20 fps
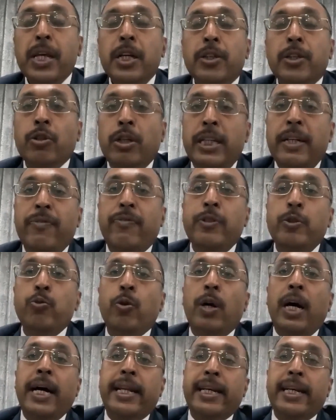So if you
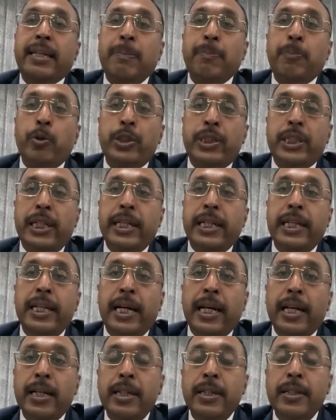are a composition dealer,